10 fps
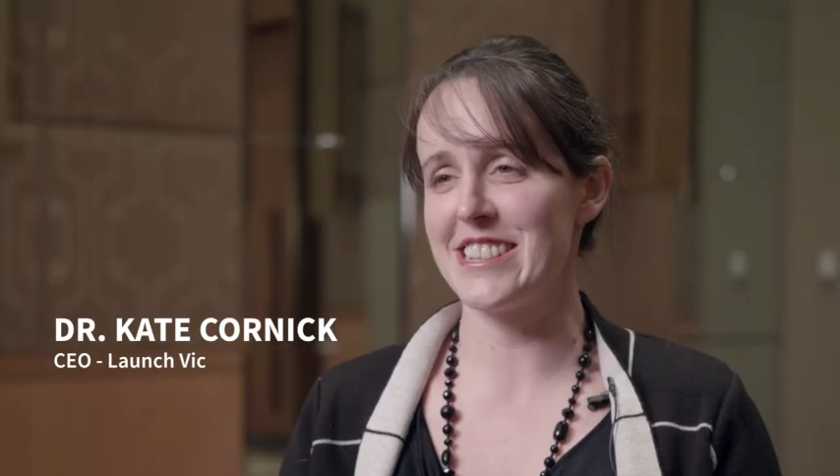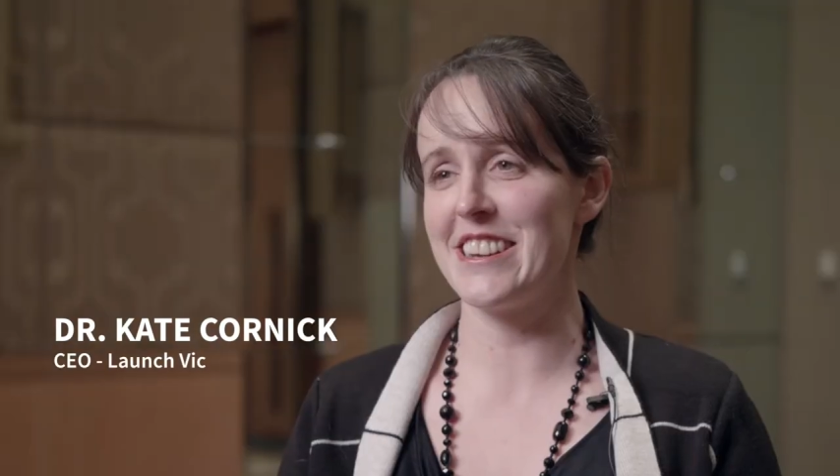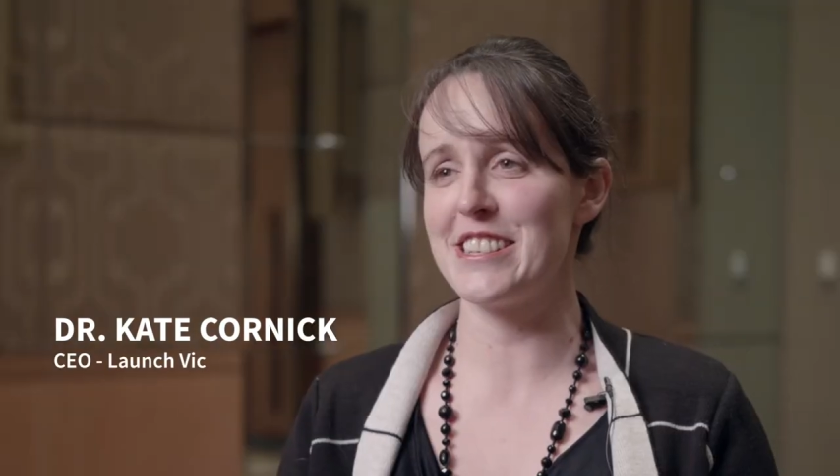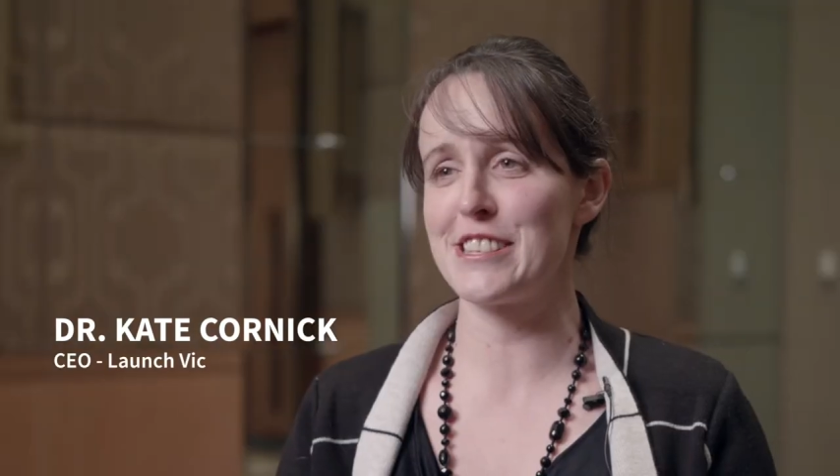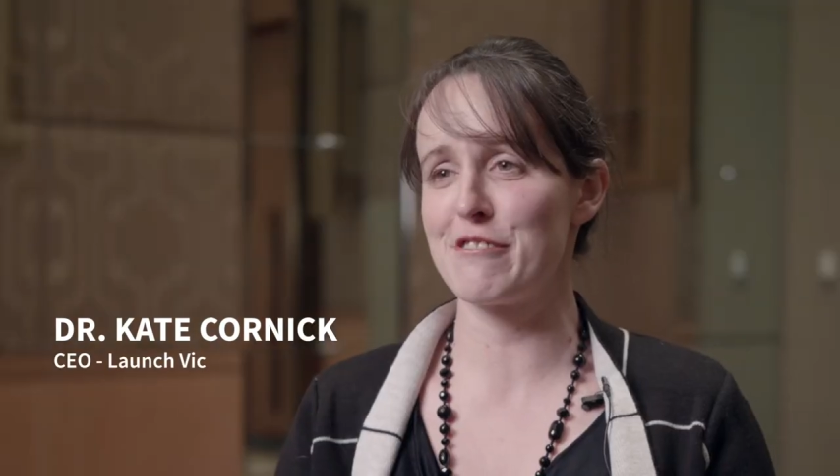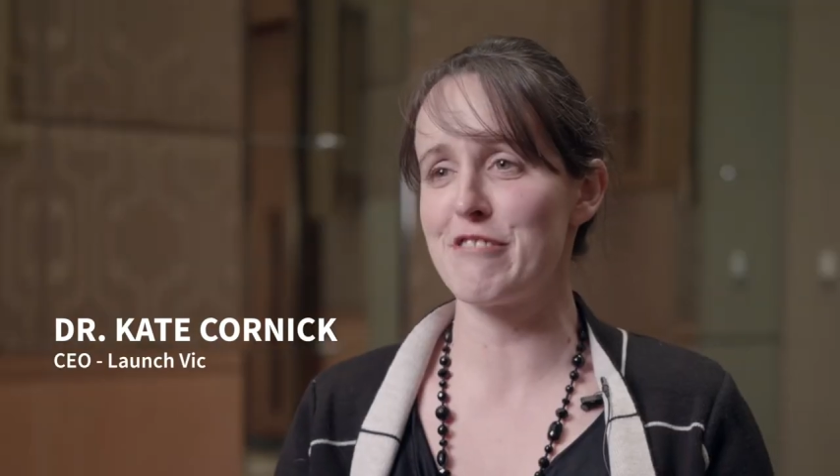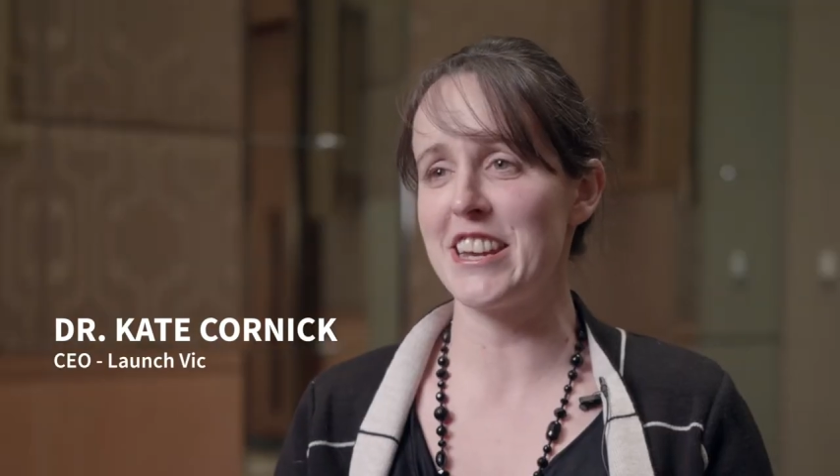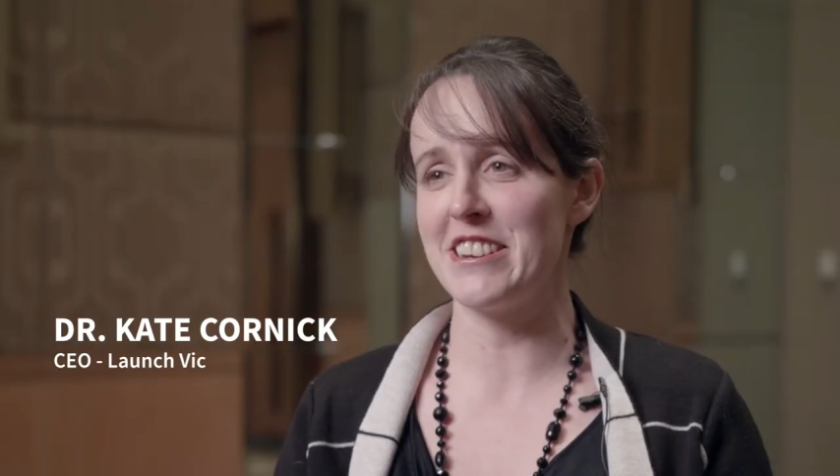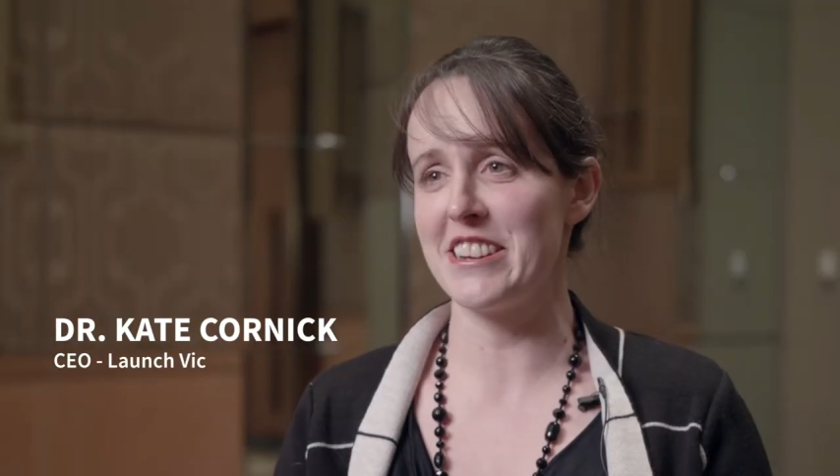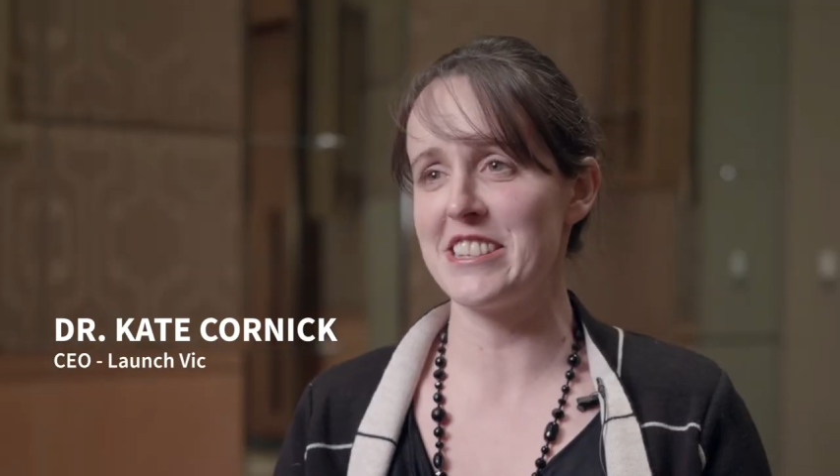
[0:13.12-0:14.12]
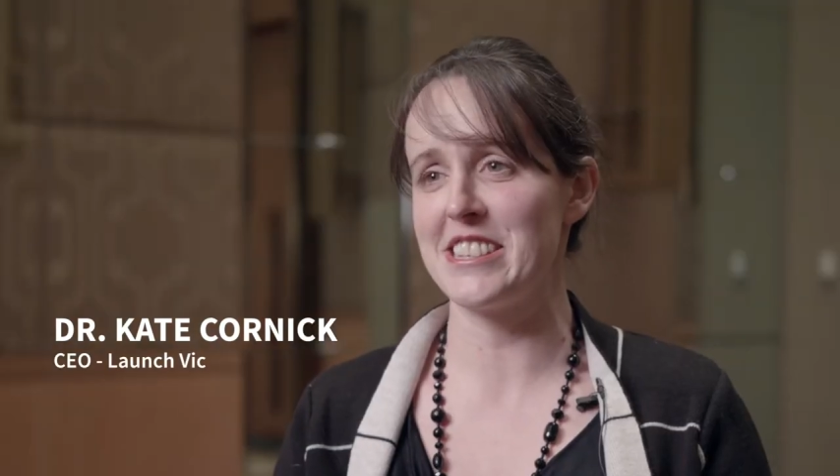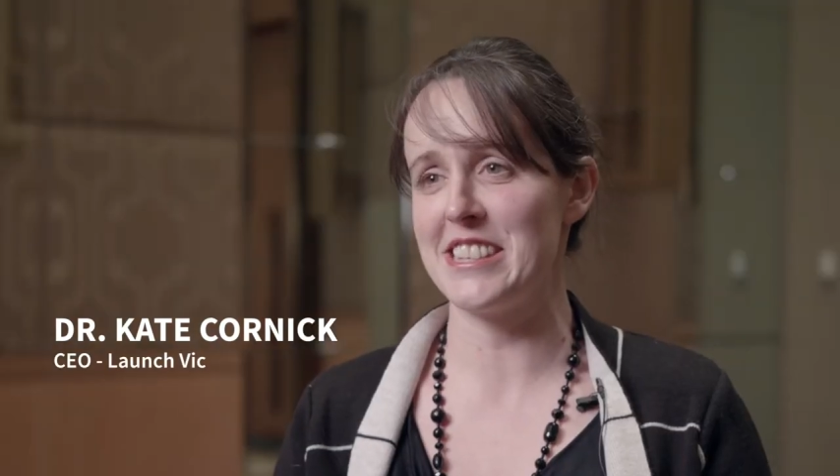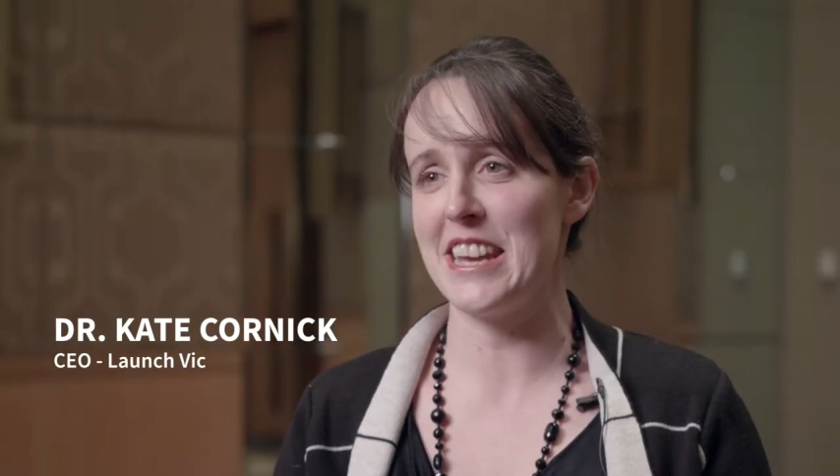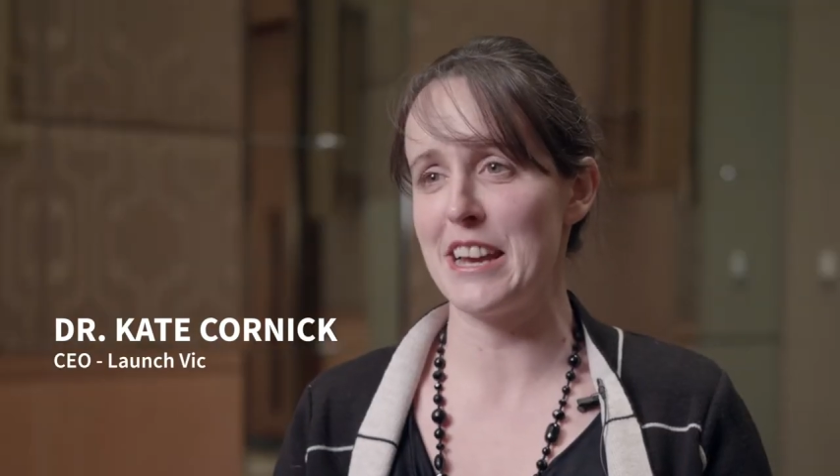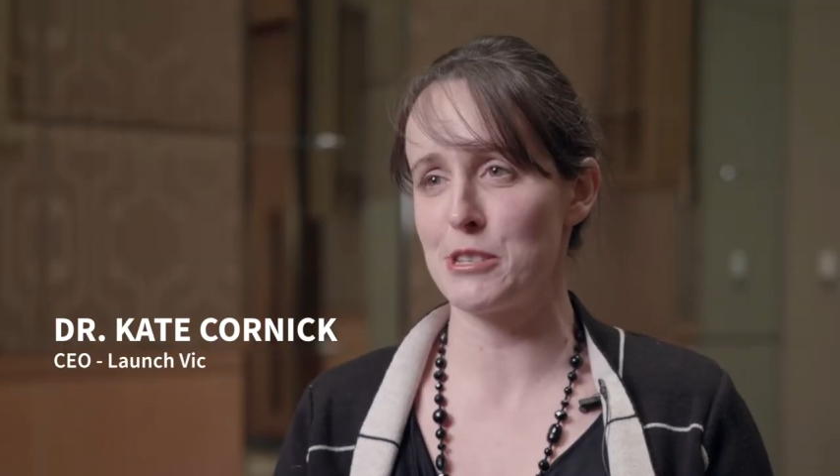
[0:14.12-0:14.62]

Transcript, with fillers: Tonight's a great night to see how